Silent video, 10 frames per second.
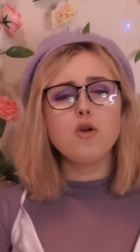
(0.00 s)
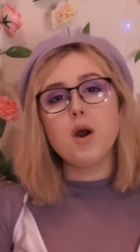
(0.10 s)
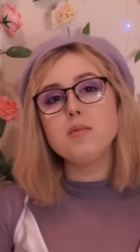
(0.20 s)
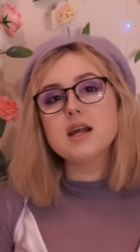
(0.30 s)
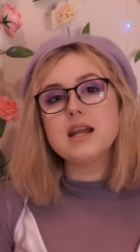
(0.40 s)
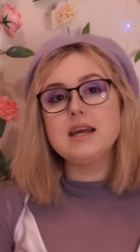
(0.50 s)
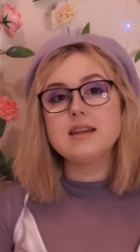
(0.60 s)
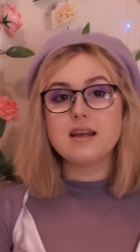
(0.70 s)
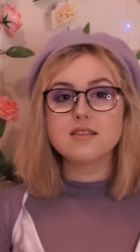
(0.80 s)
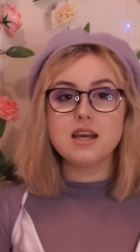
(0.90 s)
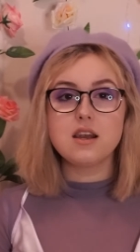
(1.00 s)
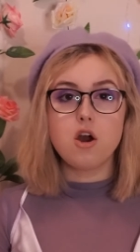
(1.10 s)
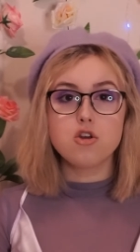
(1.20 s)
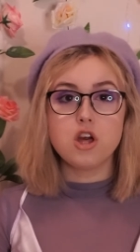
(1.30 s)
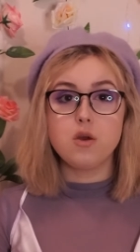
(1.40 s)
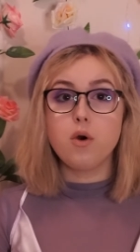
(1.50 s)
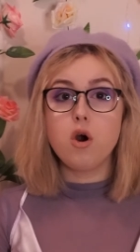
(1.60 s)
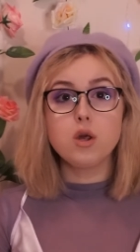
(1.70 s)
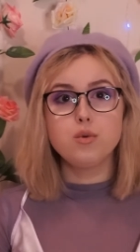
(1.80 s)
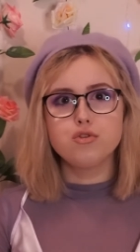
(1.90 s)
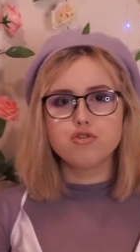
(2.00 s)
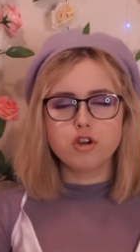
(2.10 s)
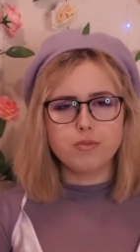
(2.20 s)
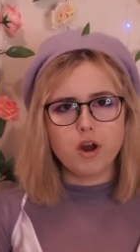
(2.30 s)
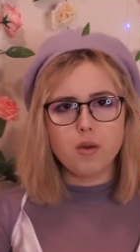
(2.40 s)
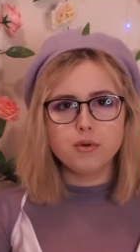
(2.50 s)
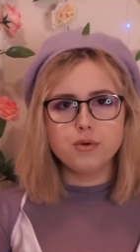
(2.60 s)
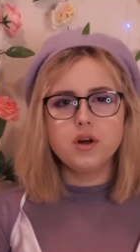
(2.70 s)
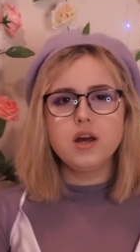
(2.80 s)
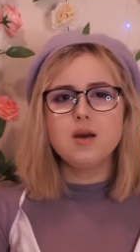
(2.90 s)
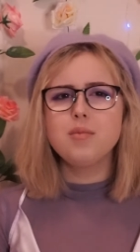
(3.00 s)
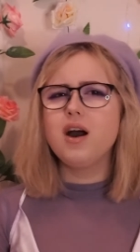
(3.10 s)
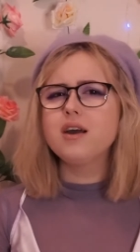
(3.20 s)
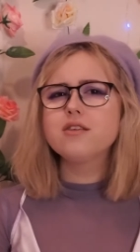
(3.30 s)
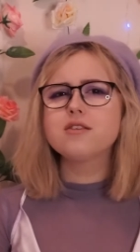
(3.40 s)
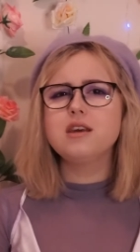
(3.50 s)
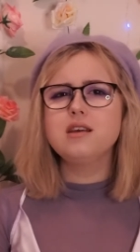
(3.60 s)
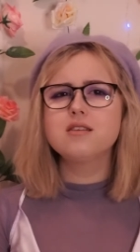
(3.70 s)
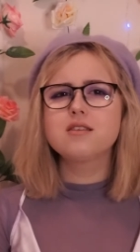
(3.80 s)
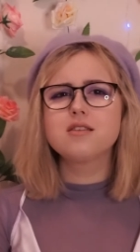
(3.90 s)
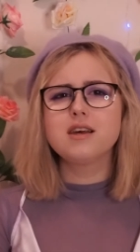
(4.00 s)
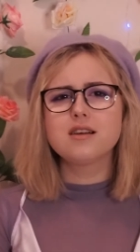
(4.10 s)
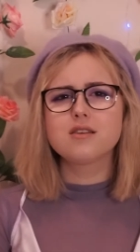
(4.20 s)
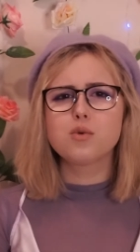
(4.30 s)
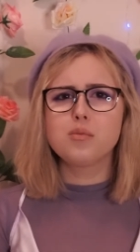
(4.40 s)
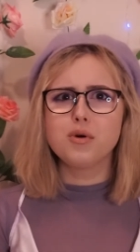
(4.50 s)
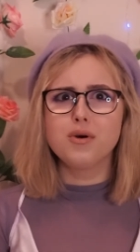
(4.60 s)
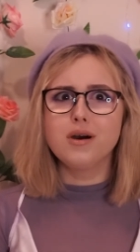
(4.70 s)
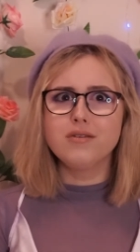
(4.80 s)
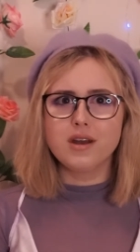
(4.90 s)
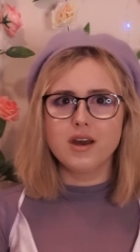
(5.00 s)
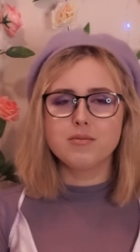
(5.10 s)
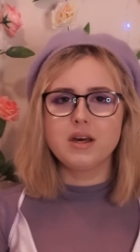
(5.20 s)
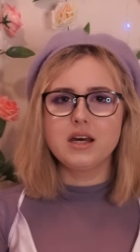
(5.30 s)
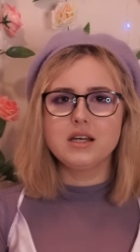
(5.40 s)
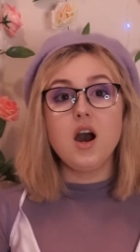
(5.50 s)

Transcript: publicly, Natalie and RJ were Hollywood's dream couple, behind the scenes, things were more of a nightmare.